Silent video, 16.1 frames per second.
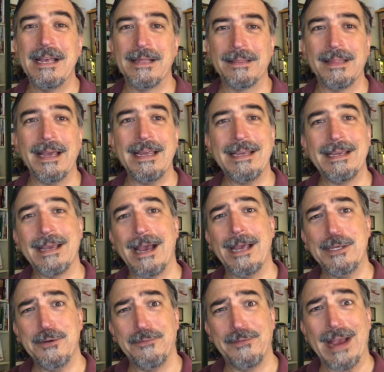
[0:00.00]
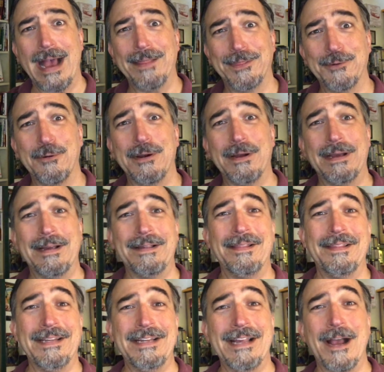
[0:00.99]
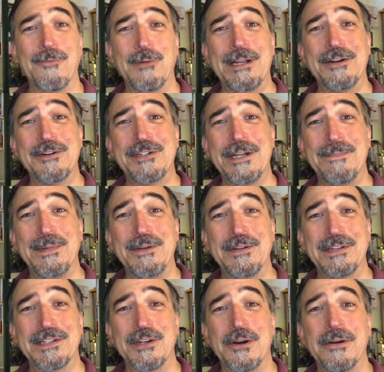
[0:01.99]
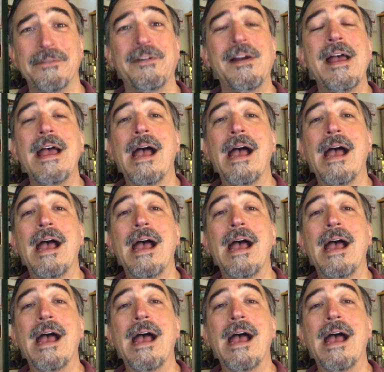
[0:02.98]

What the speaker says: like you got the readership you deserve.